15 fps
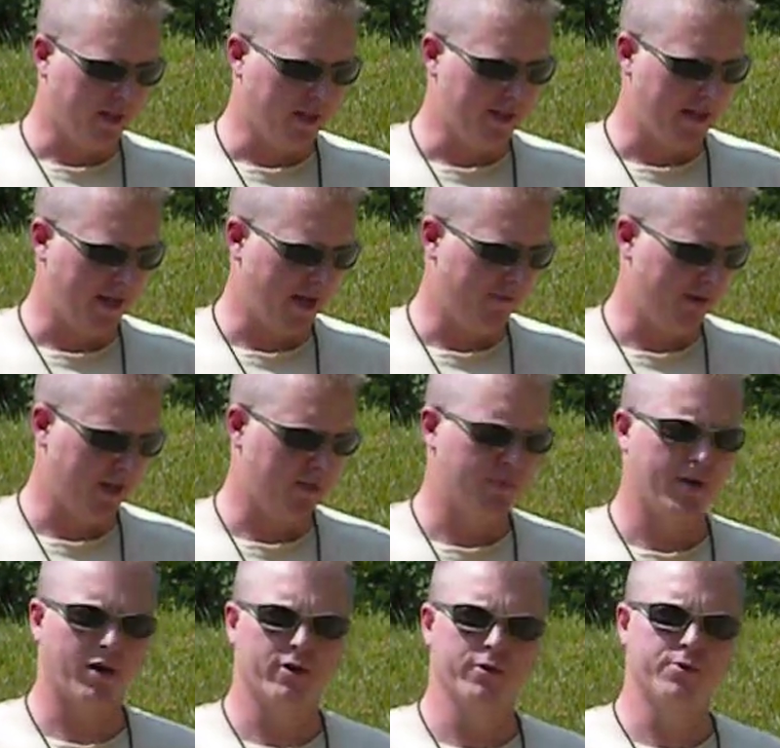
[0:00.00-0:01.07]
because I have an
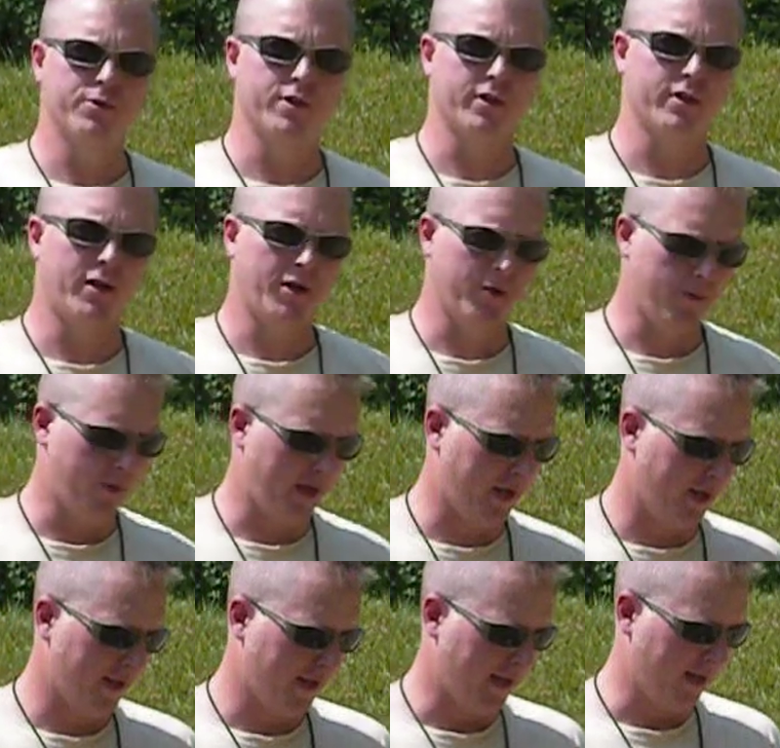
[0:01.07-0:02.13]
SBR Uzi on the
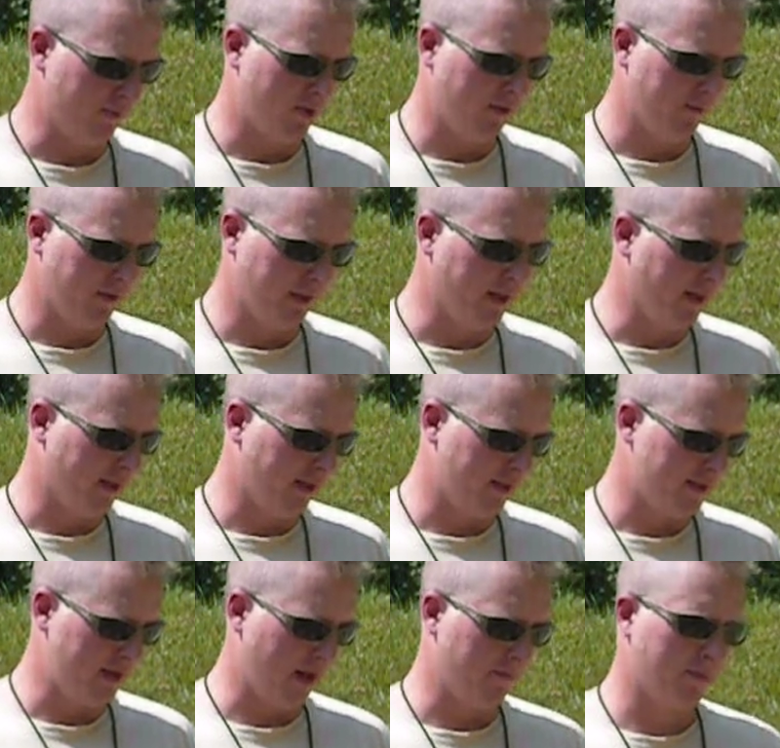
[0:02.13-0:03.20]
way. Hopefully get
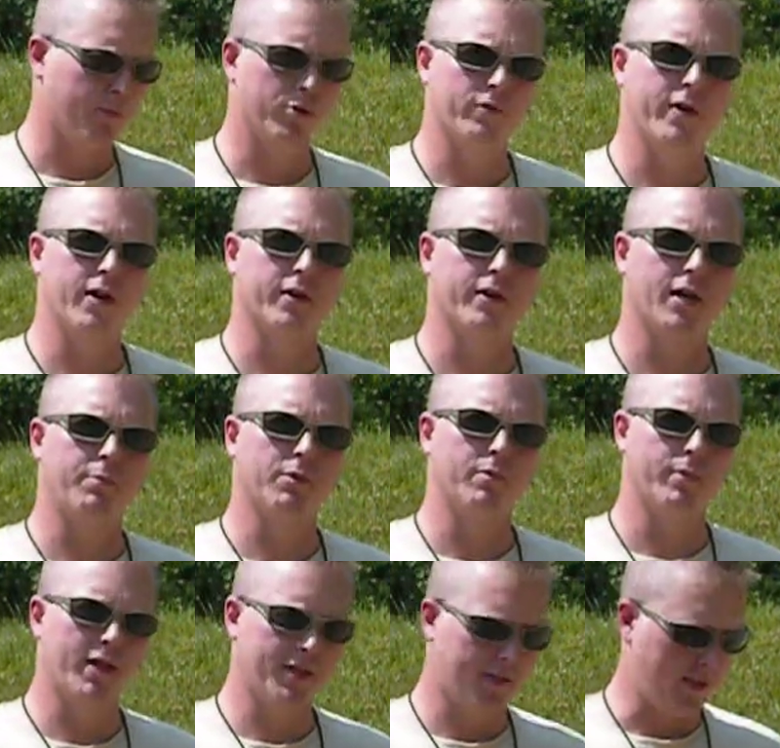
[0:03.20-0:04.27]
stamp approved here in a
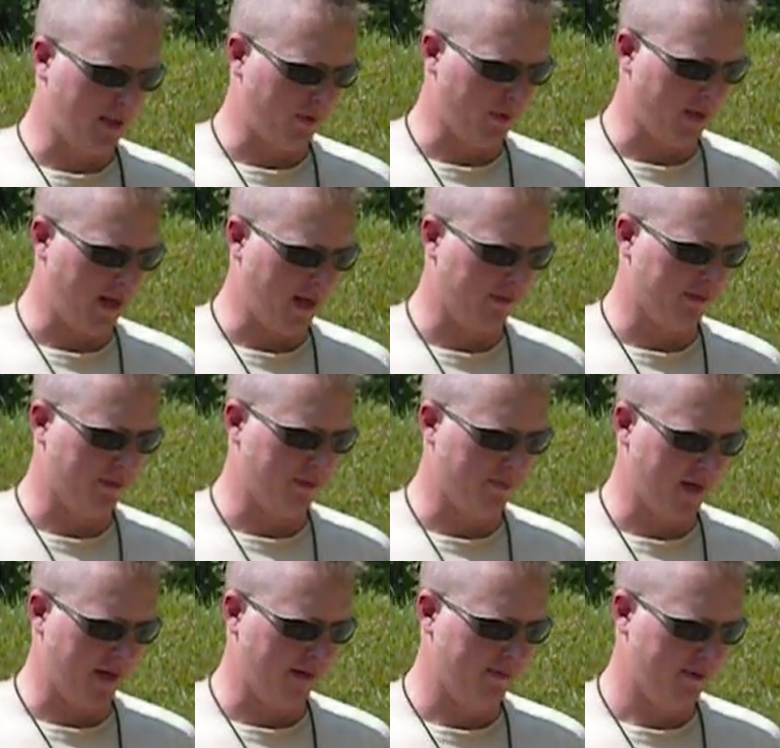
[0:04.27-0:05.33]
couple of months, and then we can have
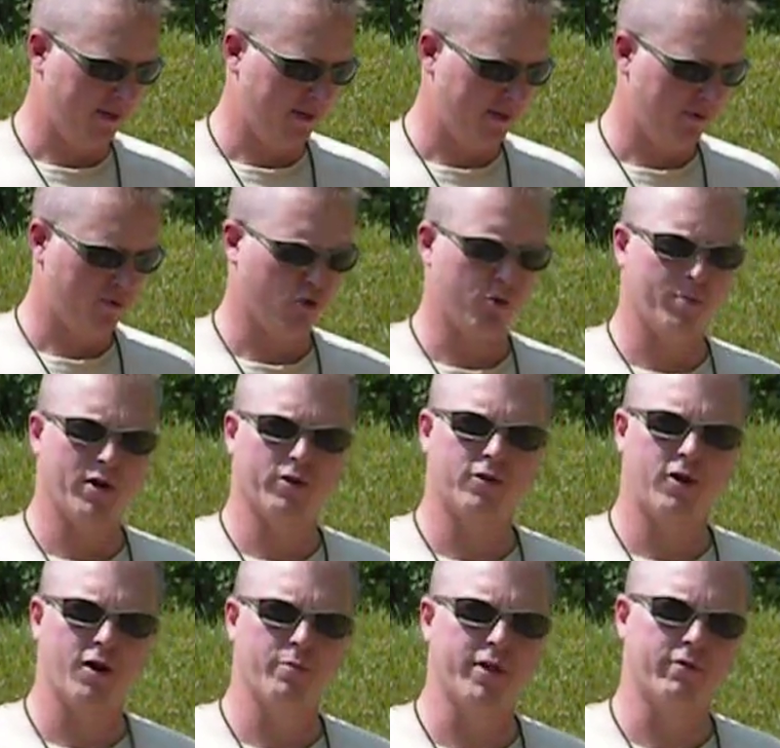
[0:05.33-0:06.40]
some short
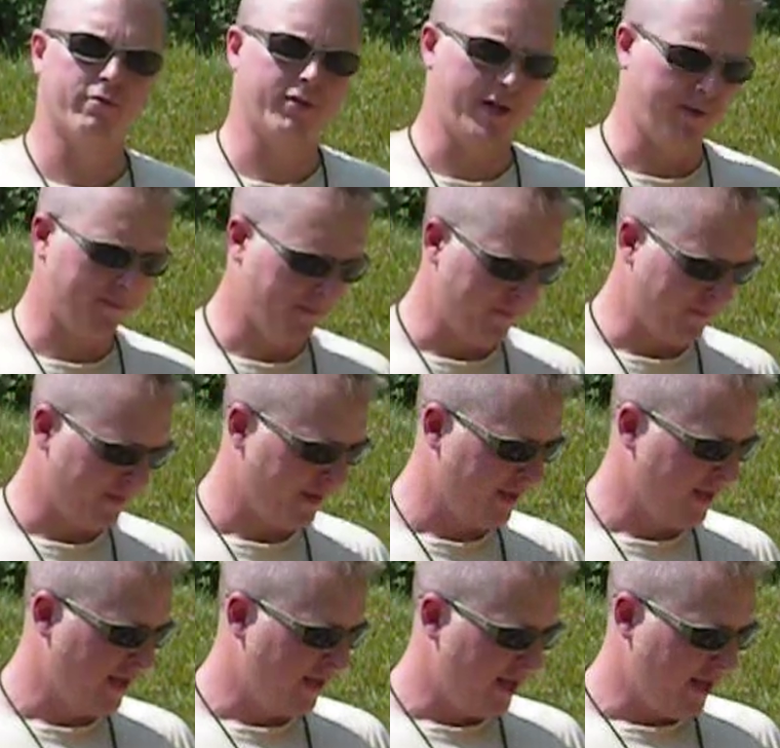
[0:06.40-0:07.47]
barrel carbine fun.
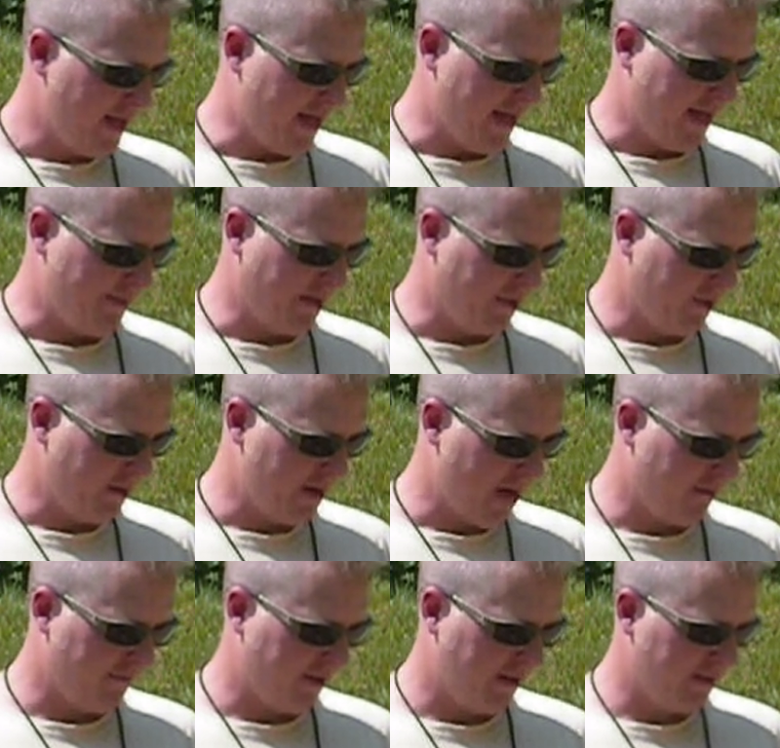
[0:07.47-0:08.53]
About the
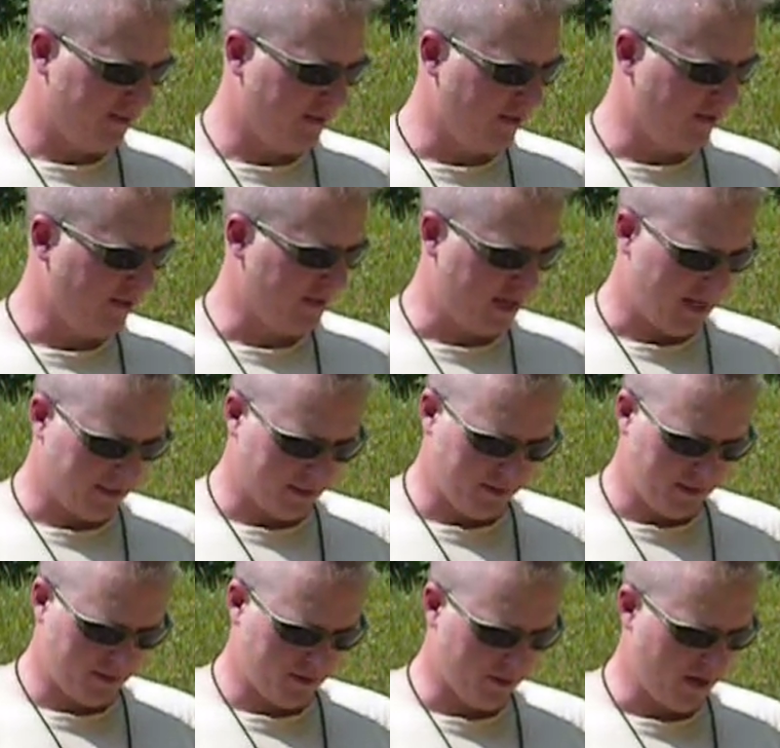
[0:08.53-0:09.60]
only downfall is that the
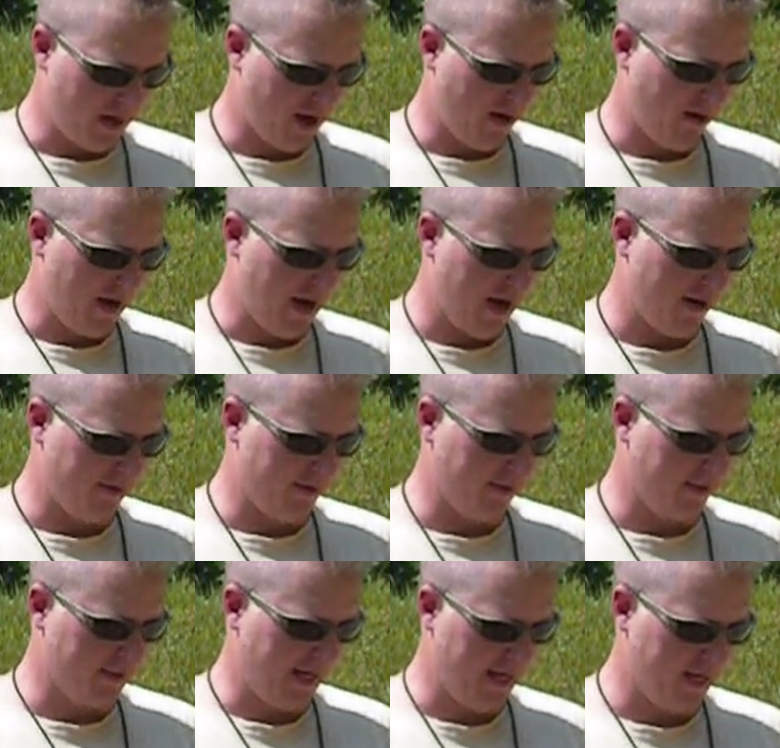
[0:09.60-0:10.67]
silencer is just a hair higher
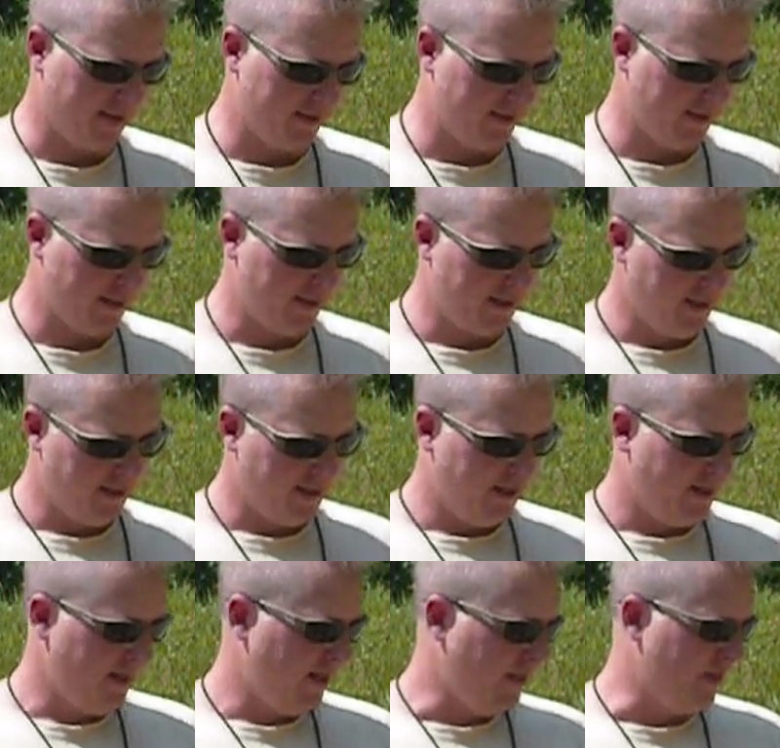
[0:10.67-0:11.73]
than the sights.
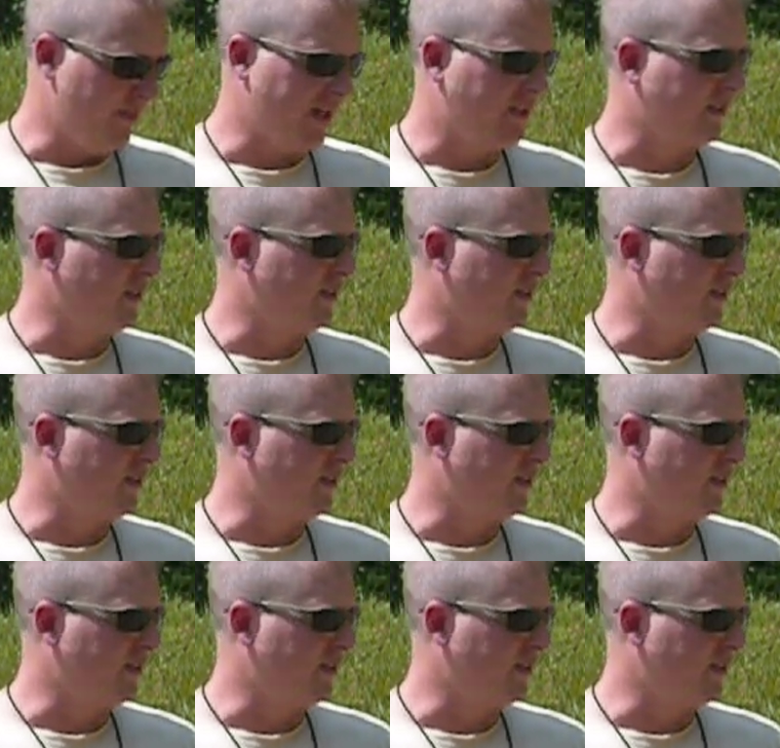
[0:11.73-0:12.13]
You